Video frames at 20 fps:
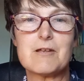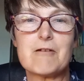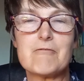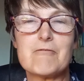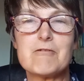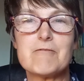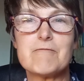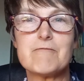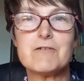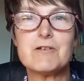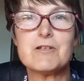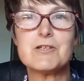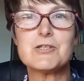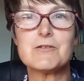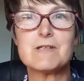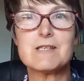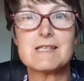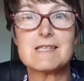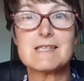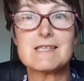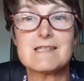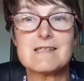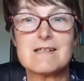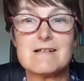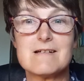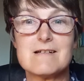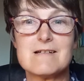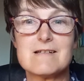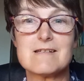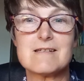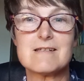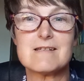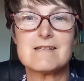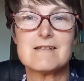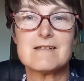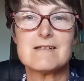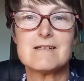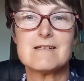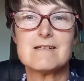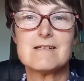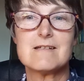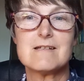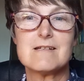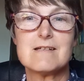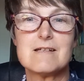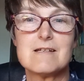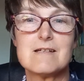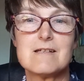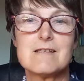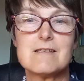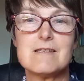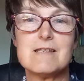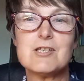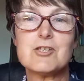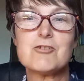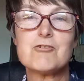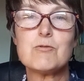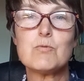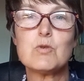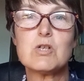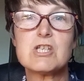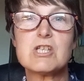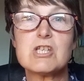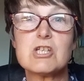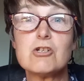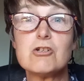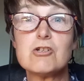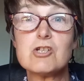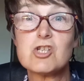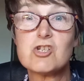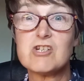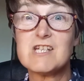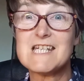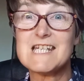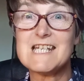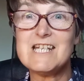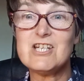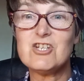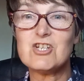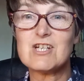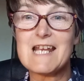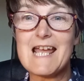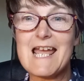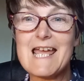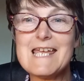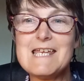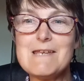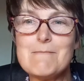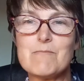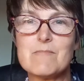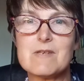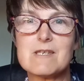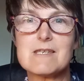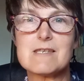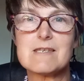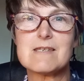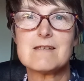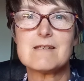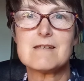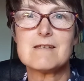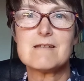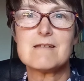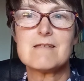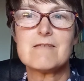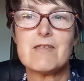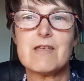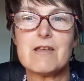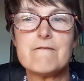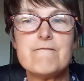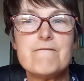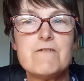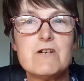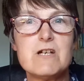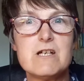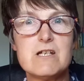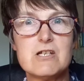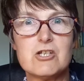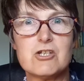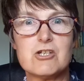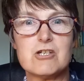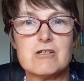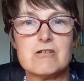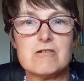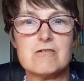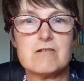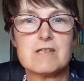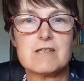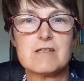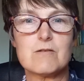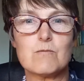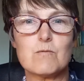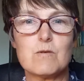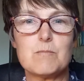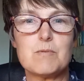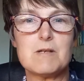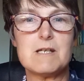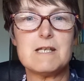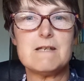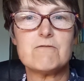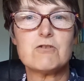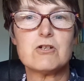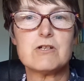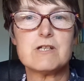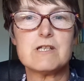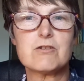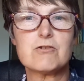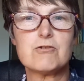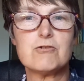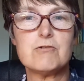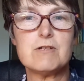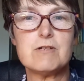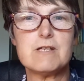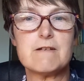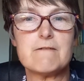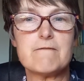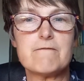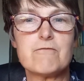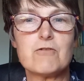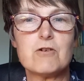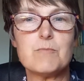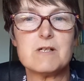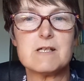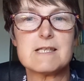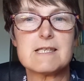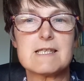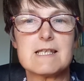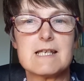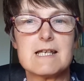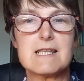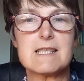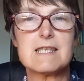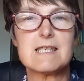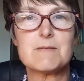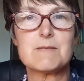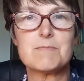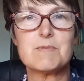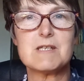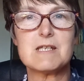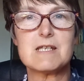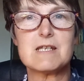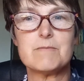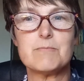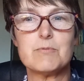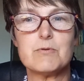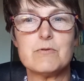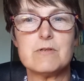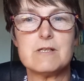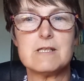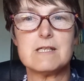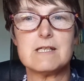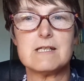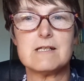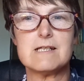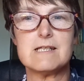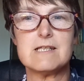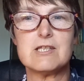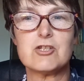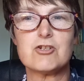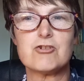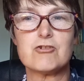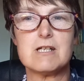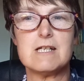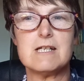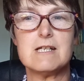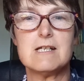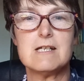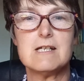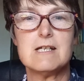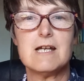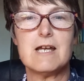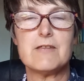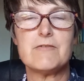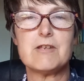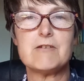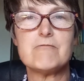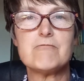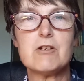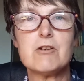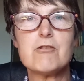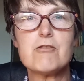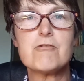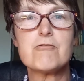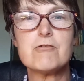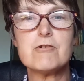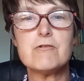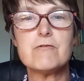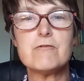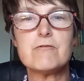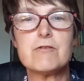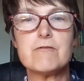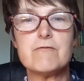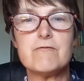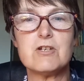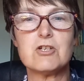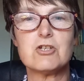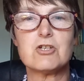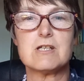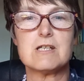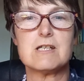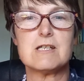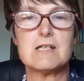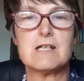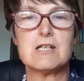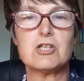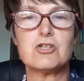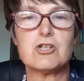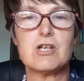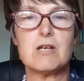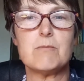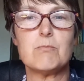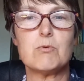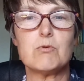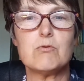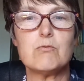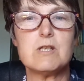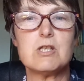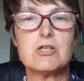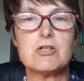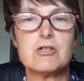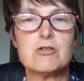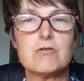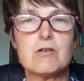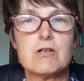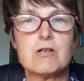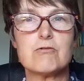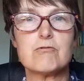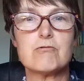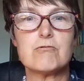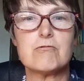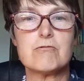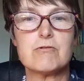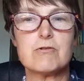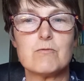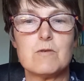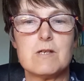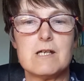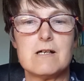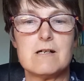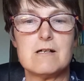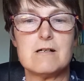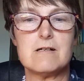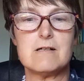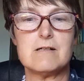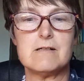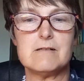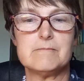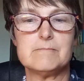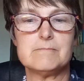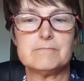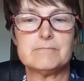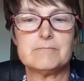I'll refer to at the start. These three words are not strategic aims. They are virtues that we believe God is calling from us at this particular point in our history. And they run through the vision and shape all we do and all that we are.